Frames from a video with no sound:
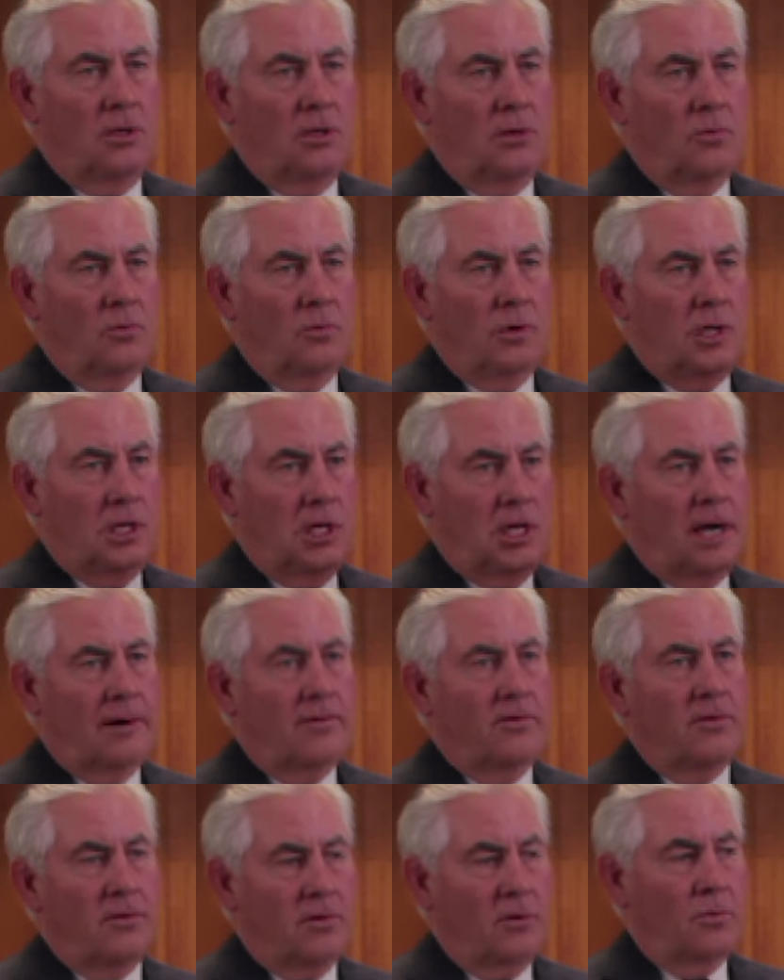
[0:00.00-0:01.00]
we
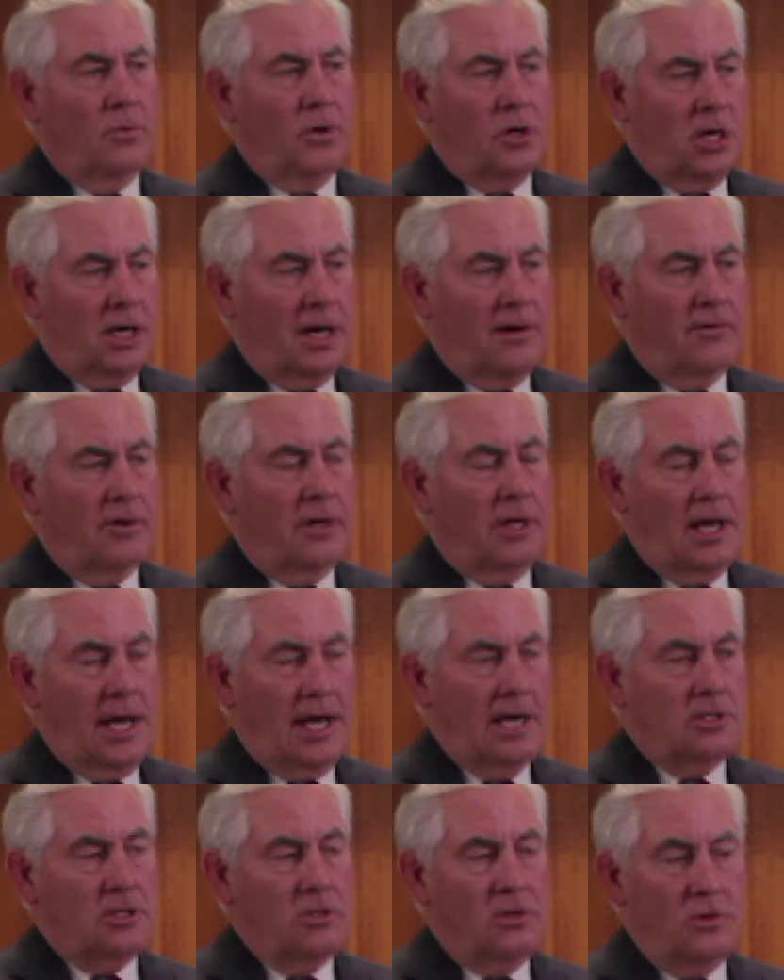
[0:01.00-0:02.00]
never, we're never going to
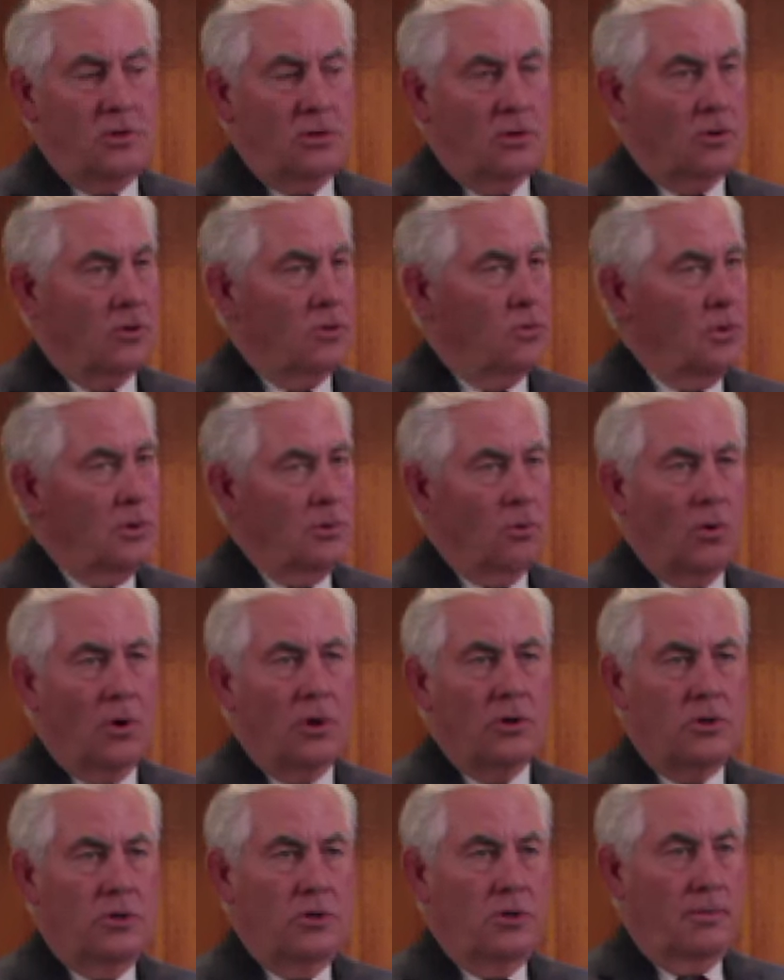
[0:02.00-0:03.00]
ask you, nor do we want
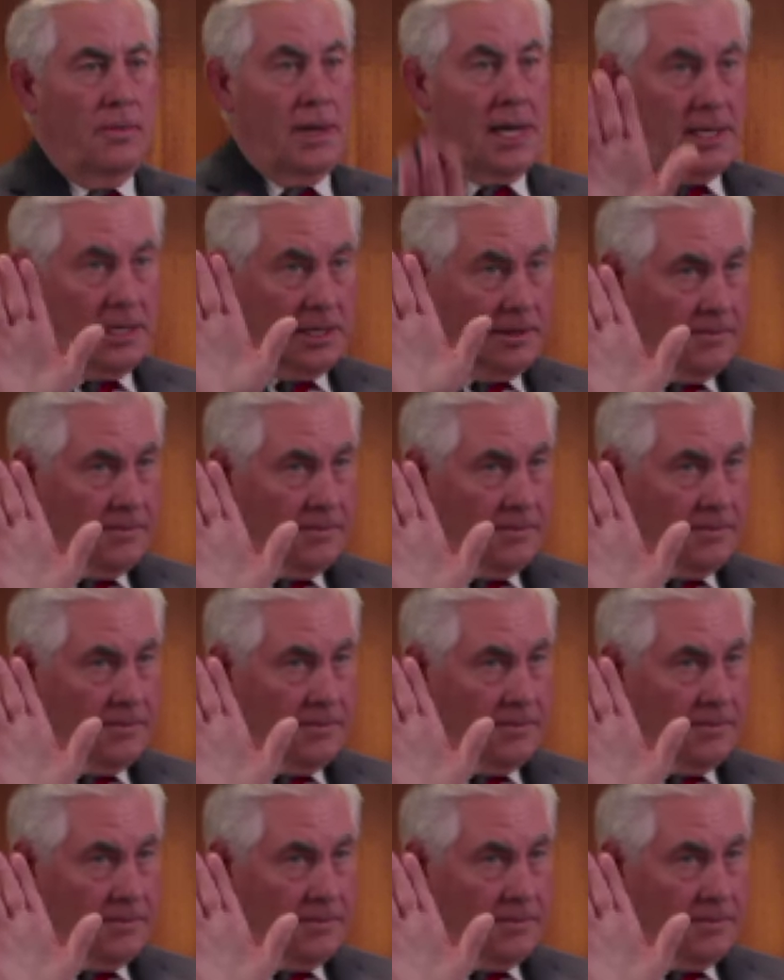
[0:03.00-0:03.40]
you to make